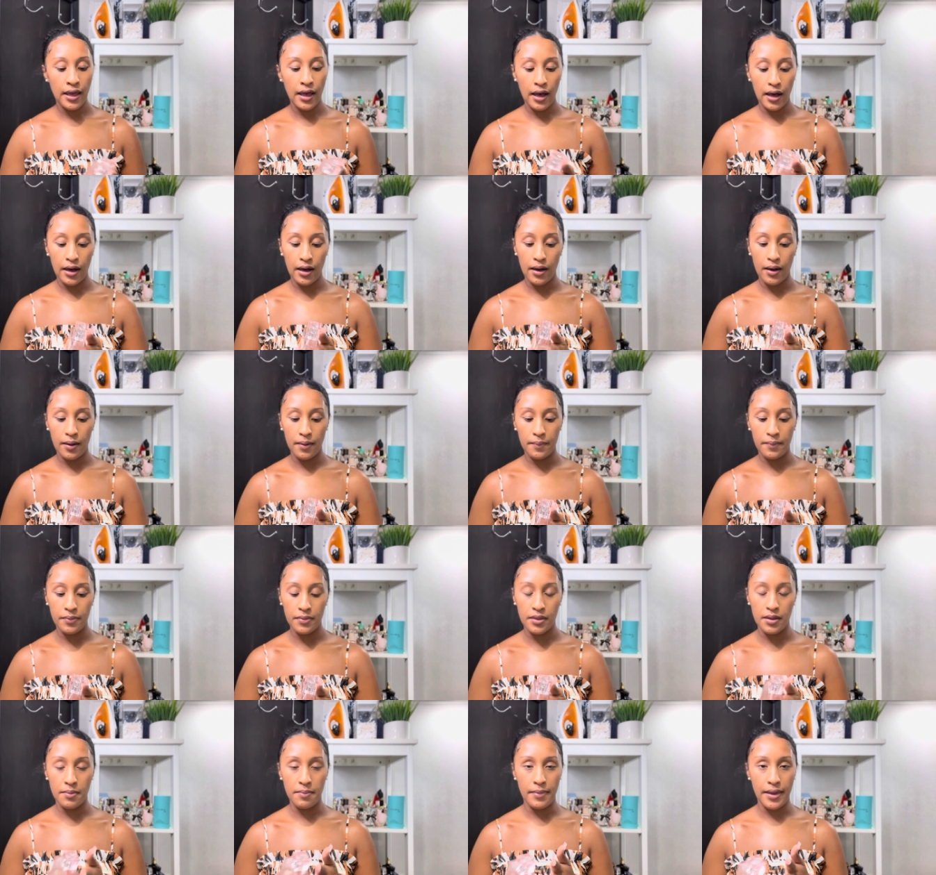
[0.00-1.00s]
Um,
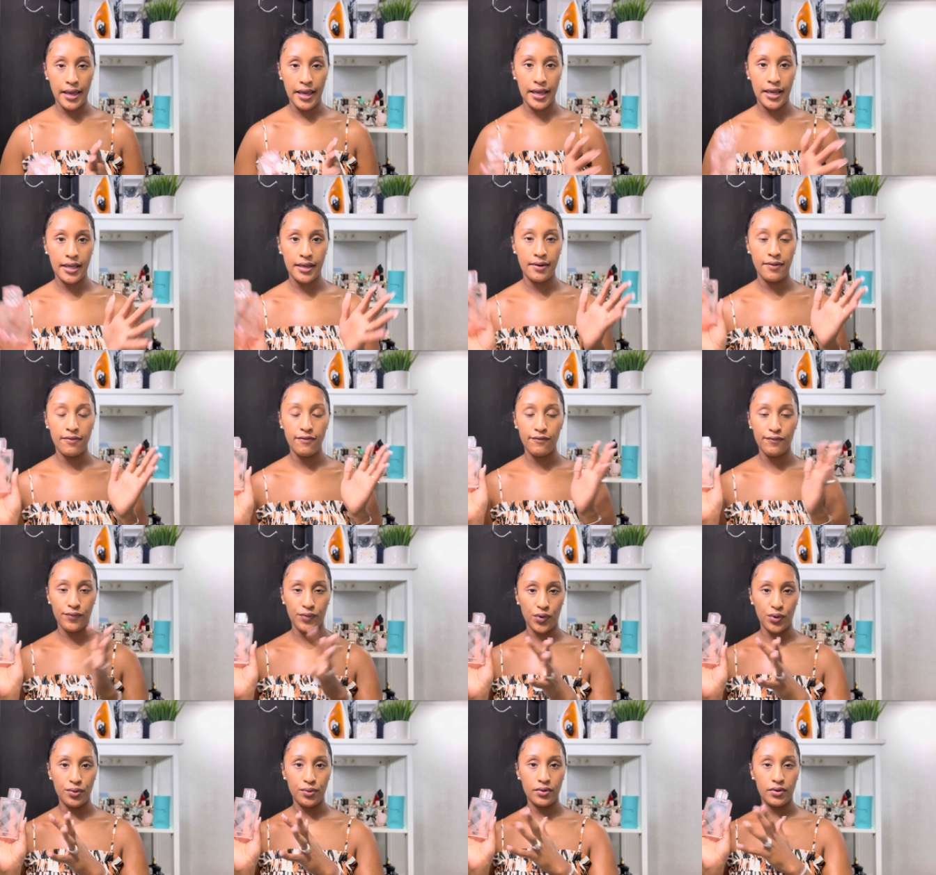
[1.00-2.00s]
the main
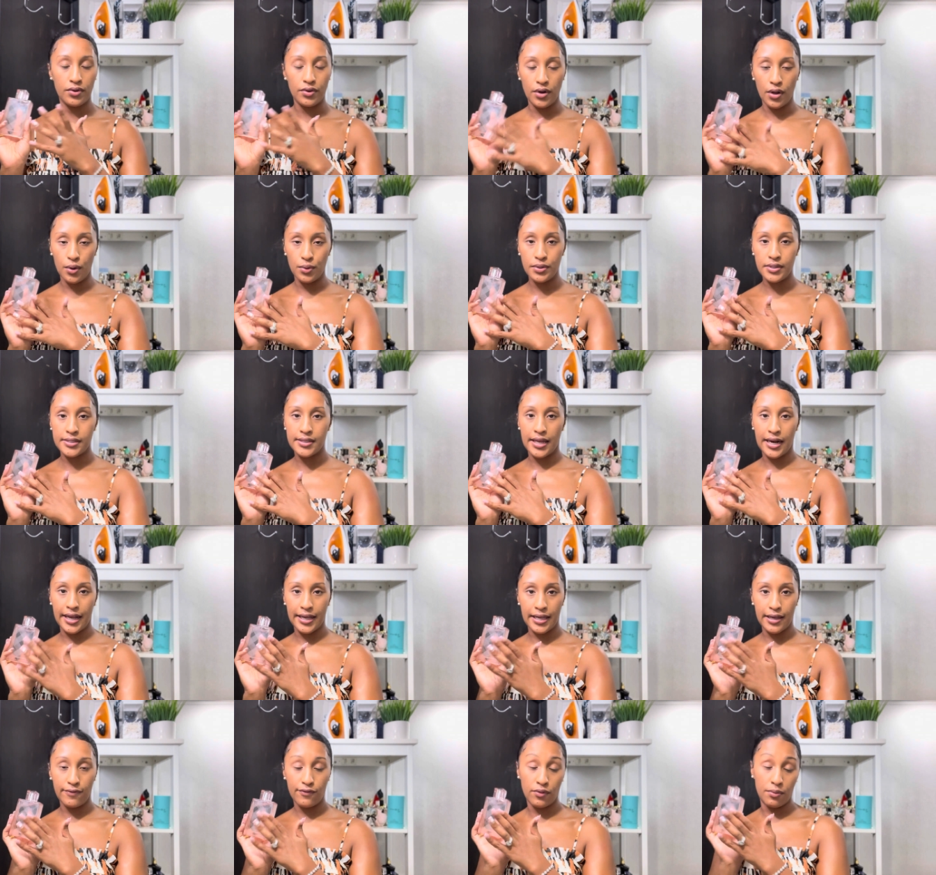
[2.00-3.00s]
fruit notes that I
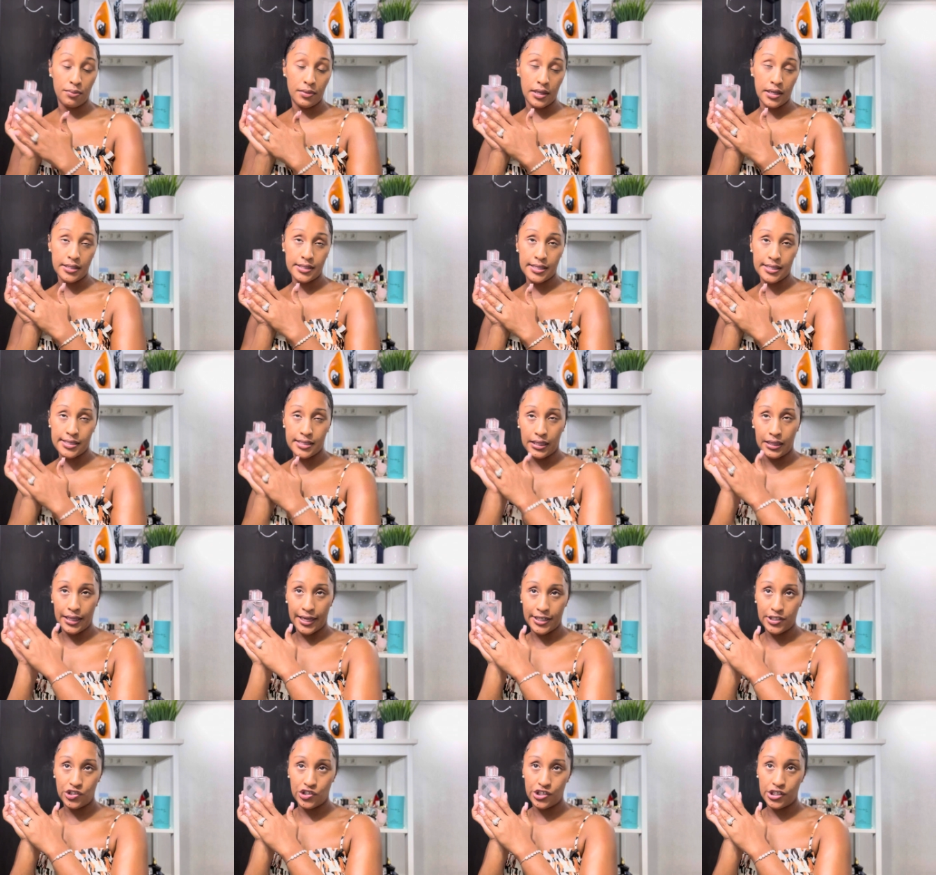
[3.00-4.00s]
get from this is the
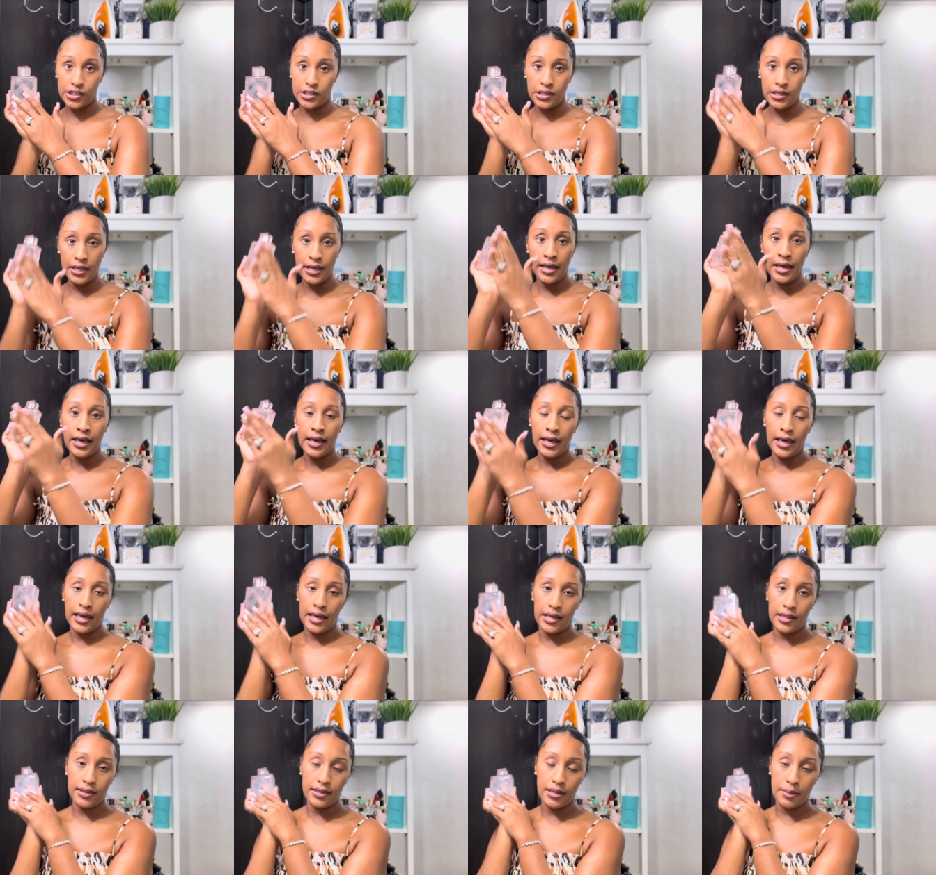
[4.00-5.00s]
lychee
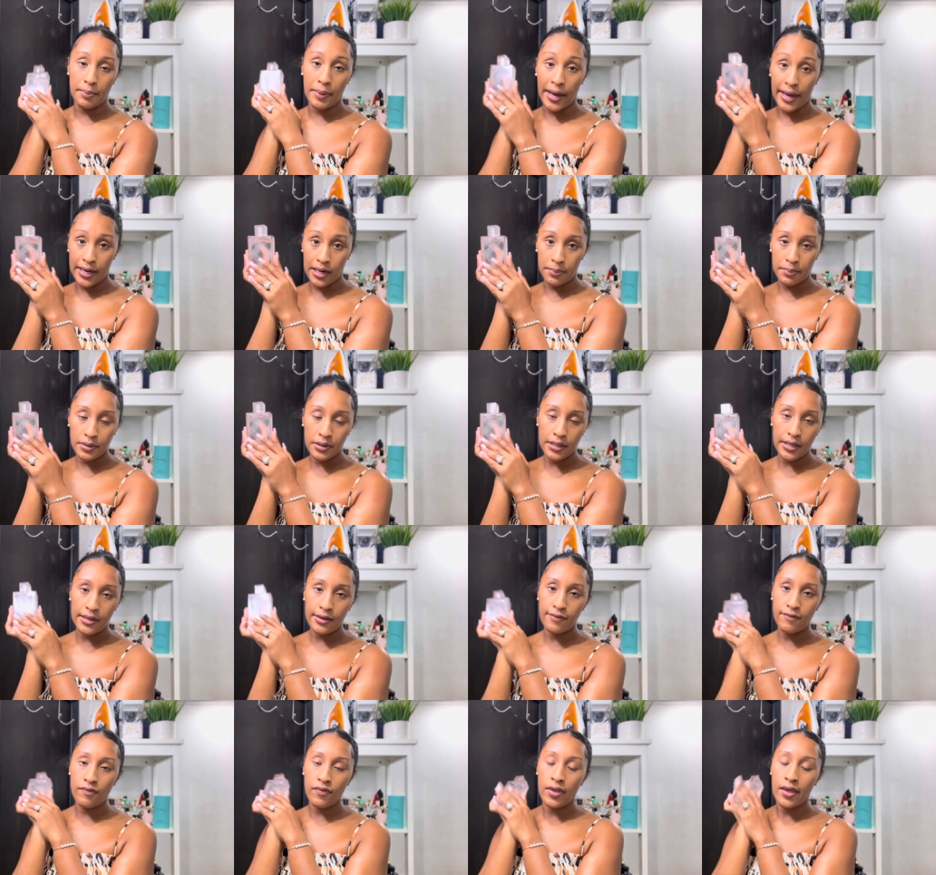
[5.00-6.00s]
and the pineapple
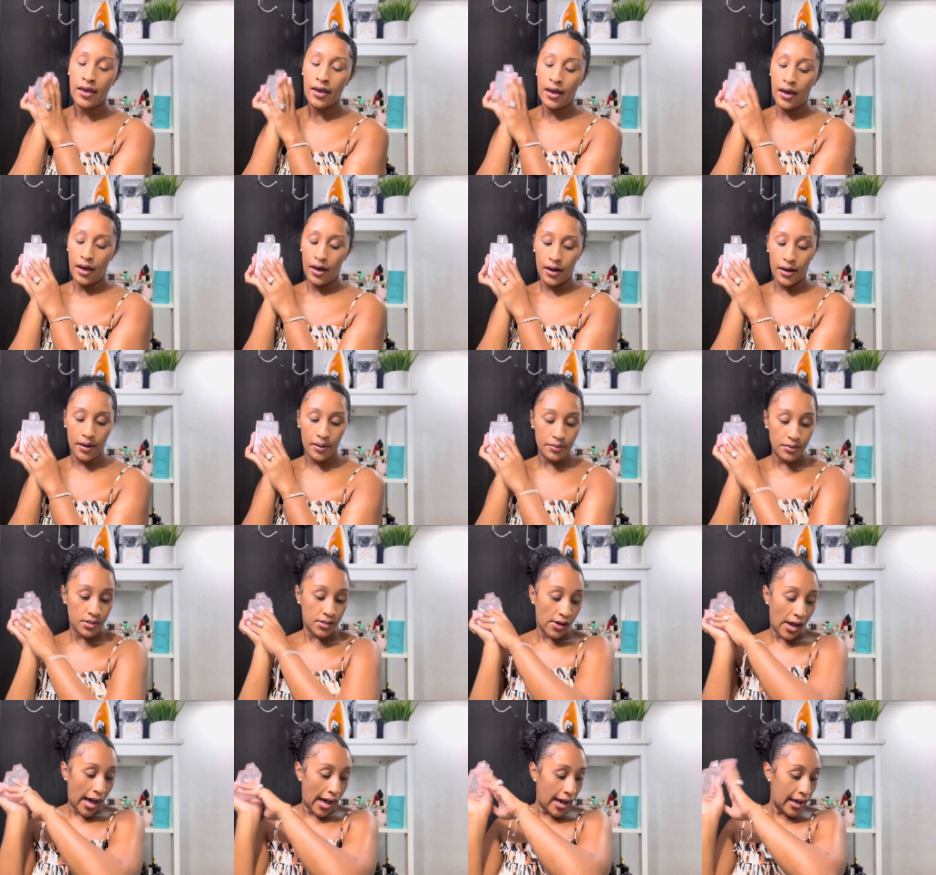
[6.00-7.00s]
leaf. Um, so
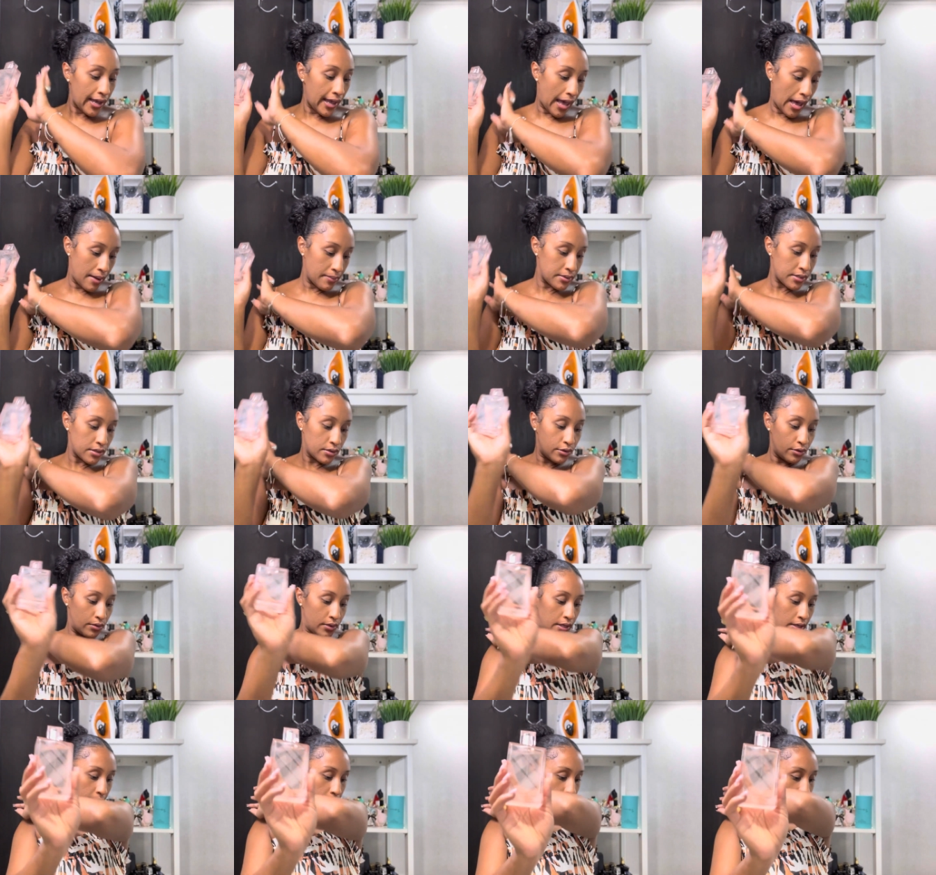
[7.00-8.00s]
I
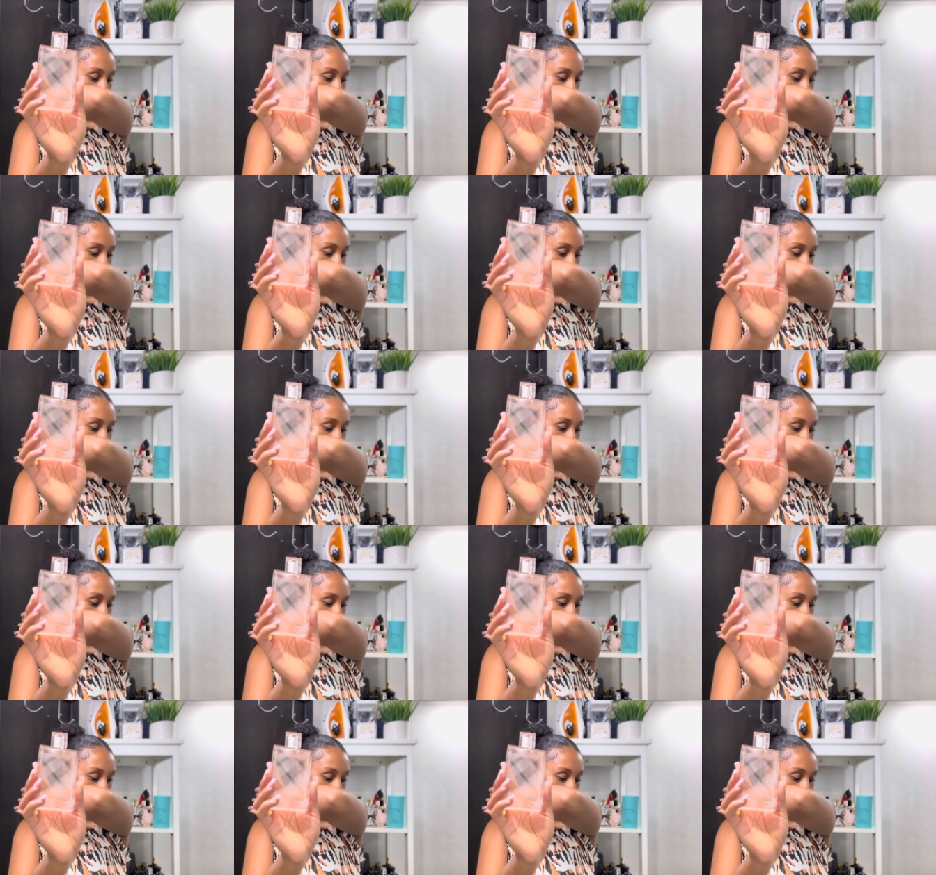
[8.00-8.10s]
absolutely